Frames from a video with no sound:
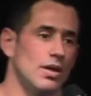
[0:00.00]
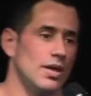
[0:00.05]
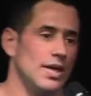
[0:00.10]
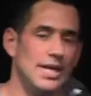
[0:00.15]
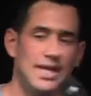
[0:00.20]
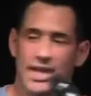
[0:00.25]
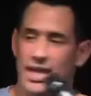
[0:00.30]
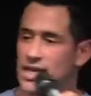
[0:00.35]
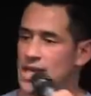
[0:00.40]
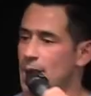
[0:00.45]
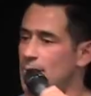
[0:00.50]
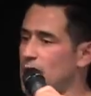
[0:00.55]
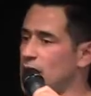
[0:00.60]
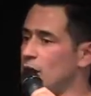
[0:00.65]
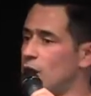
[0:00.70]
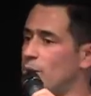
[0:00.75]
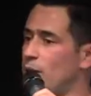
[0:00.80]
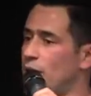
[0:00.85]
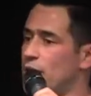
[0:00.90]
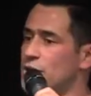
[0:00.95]
he kidnapped my
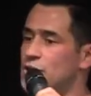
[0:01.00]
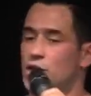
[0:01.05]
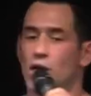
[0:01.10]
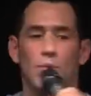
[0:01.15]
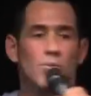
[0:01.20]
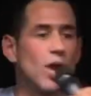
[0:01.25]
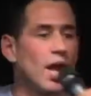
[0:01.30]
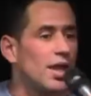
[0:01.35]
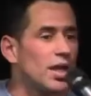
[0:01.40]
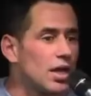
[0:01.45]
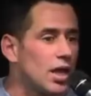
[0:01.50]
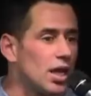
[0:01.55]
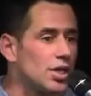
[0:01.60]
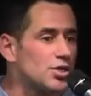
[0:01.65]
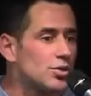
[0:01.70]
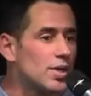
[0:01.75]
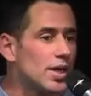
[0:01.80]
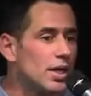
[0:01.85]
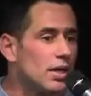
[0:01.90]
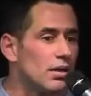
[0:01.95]
little brother, took him around the
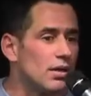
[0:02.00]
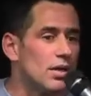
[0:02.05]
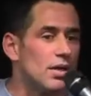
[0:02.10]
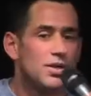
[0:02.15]
country,